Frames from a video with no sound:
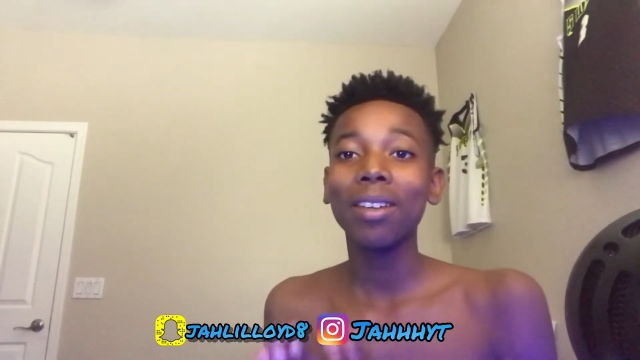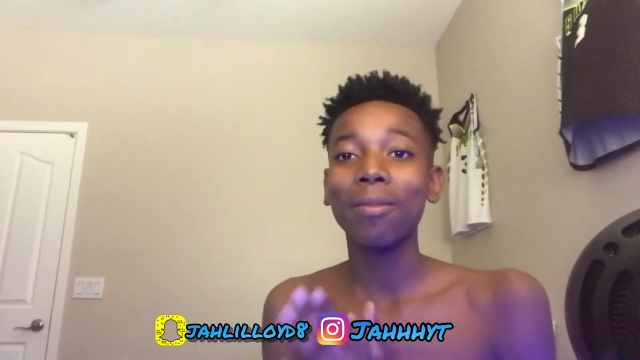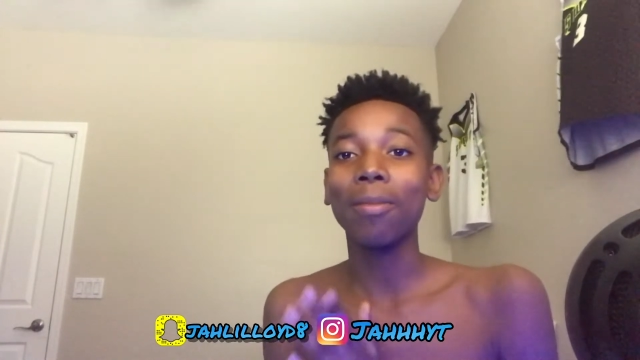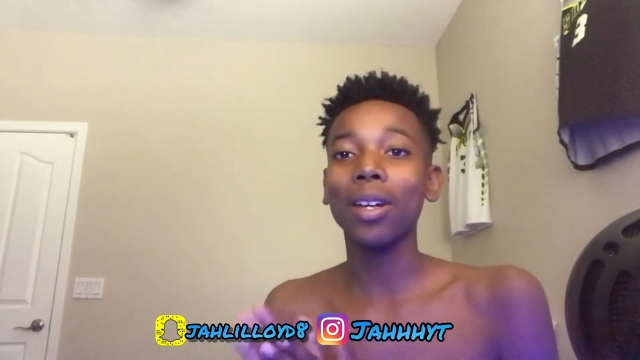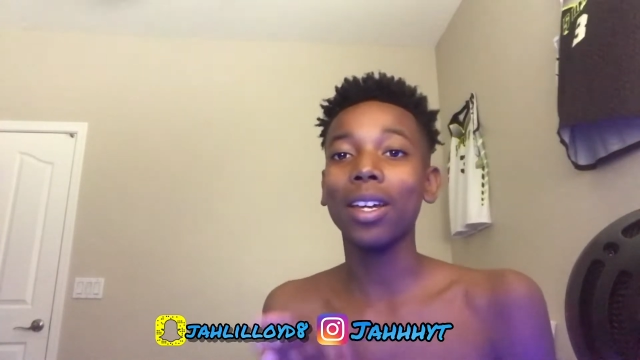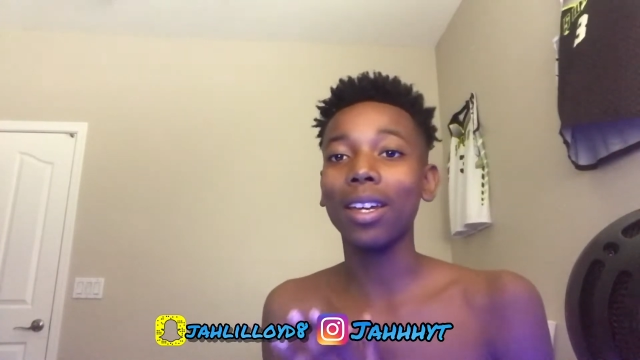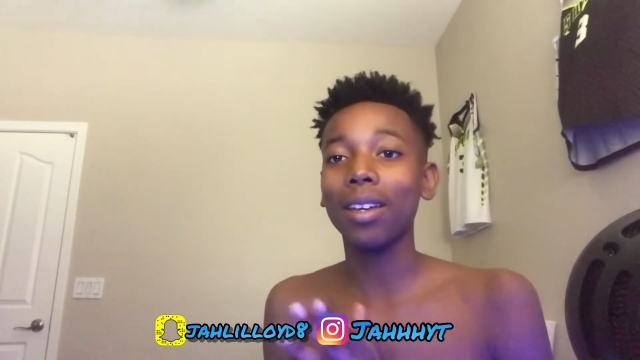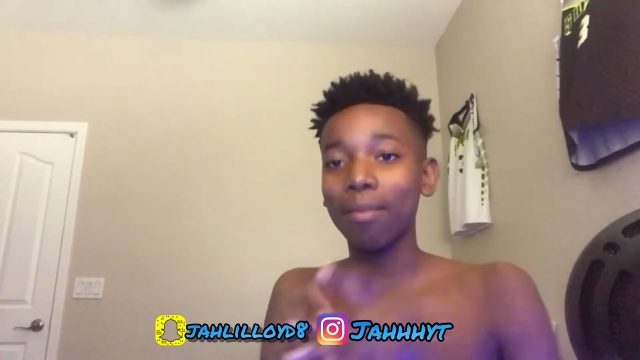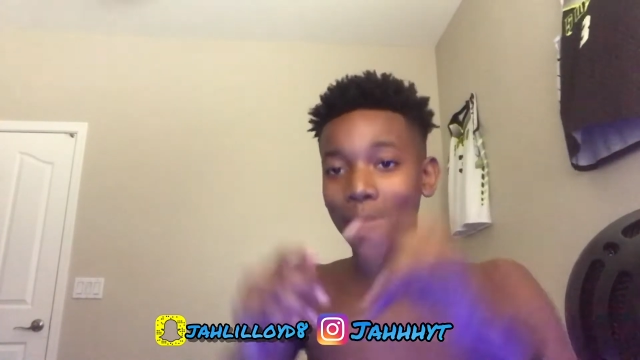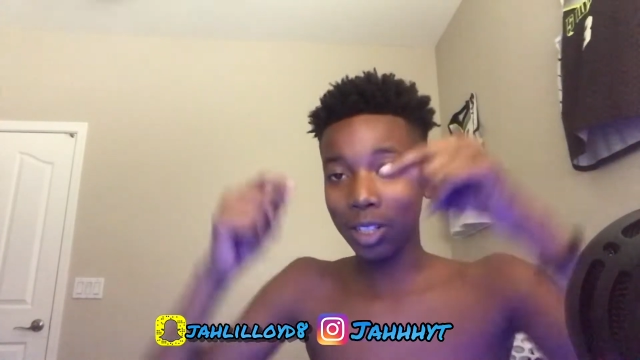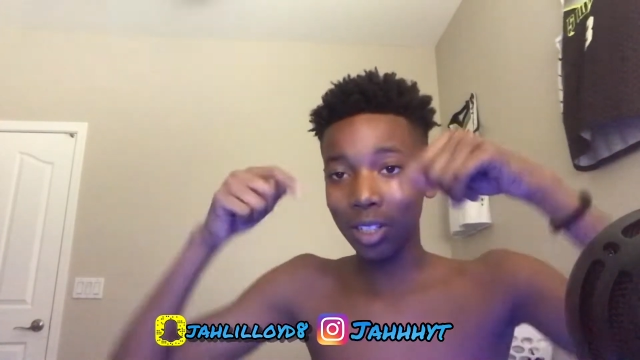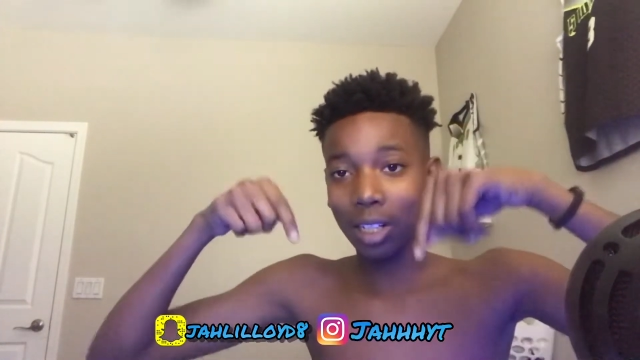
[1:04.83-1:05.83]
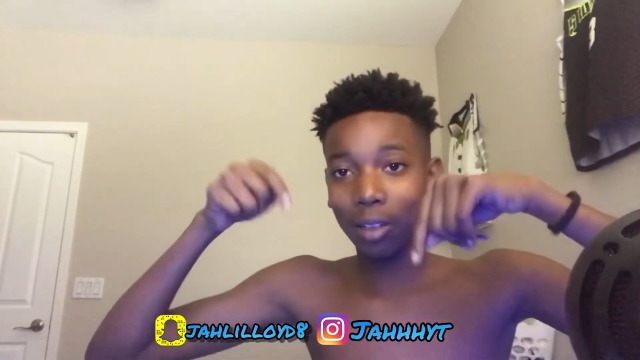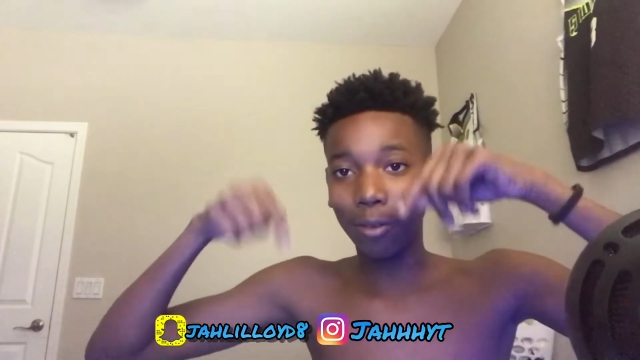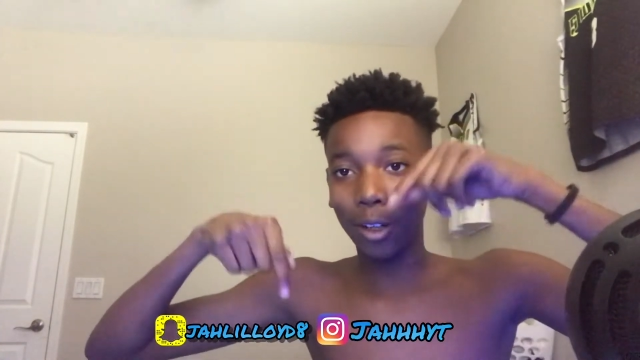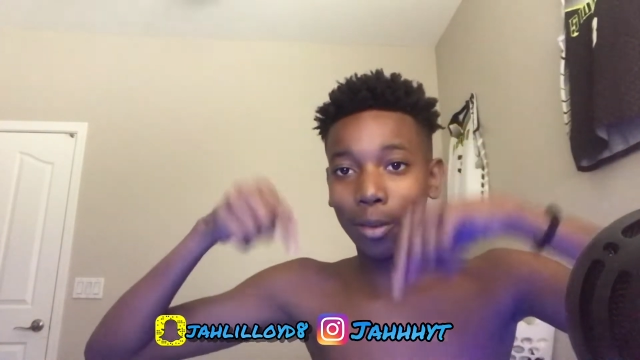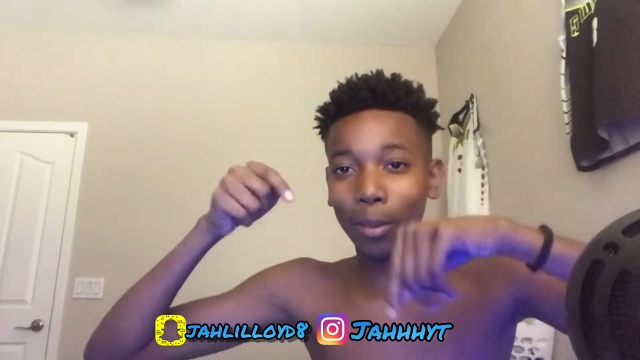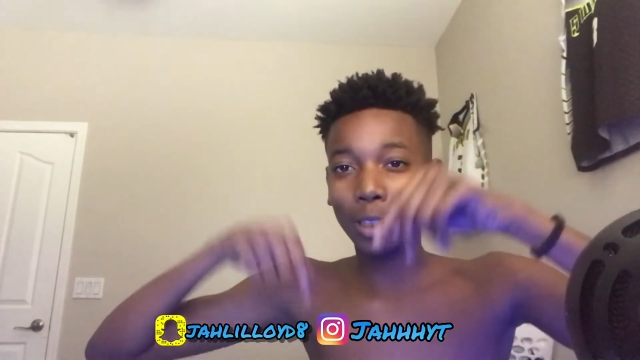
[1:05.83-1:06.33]
But make sure you guys
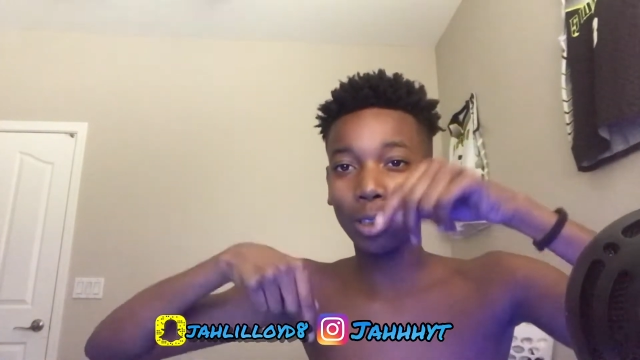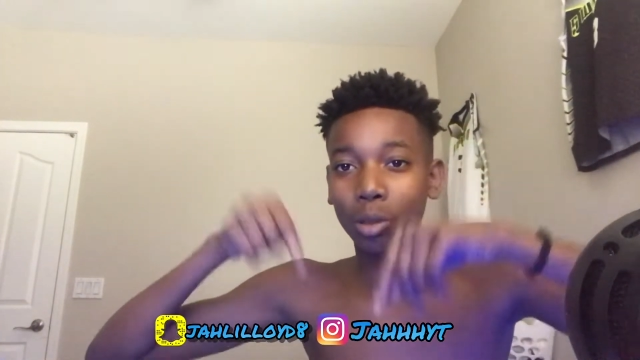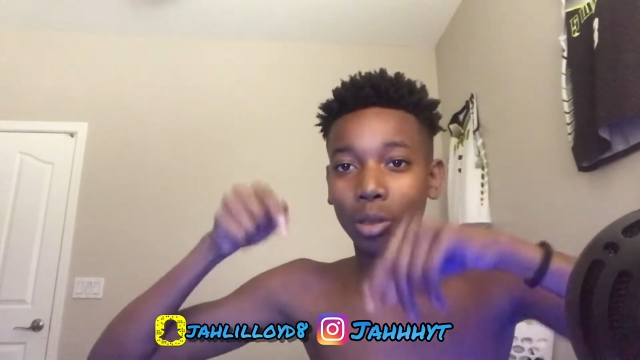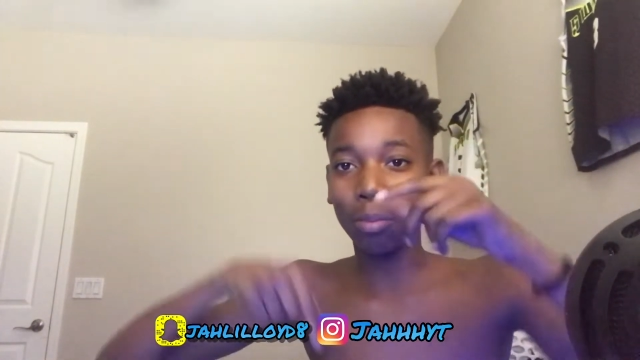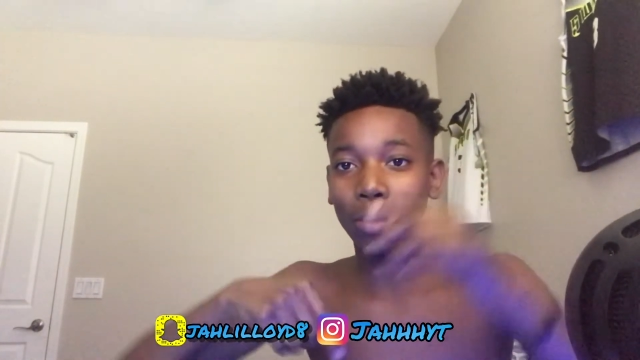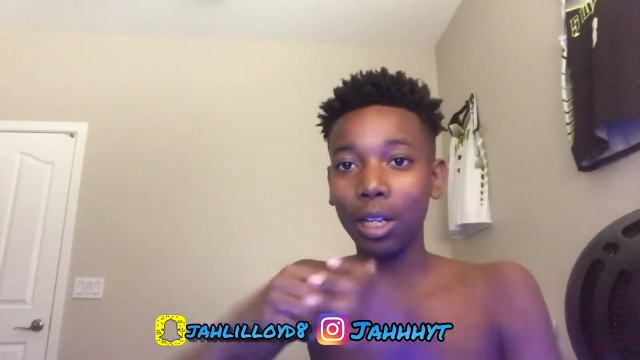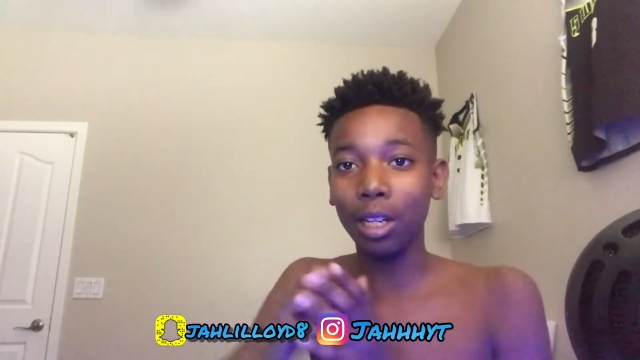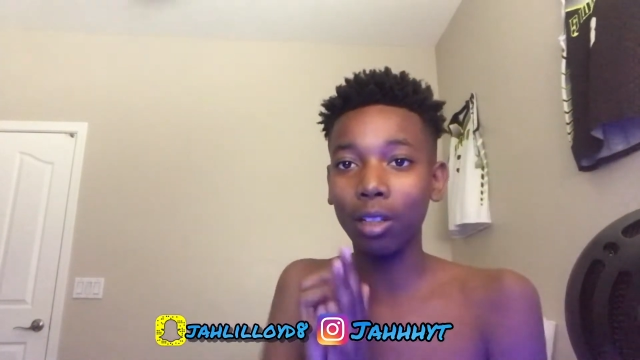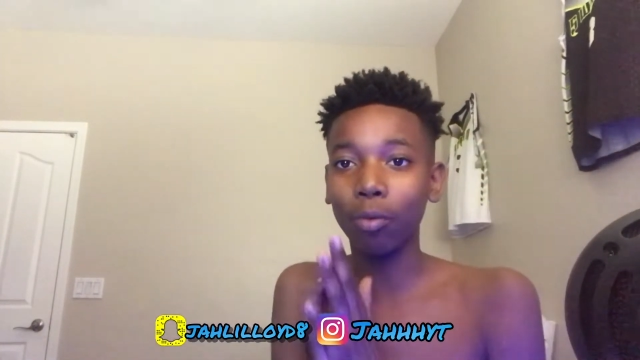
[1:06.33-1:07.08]
follow my social medias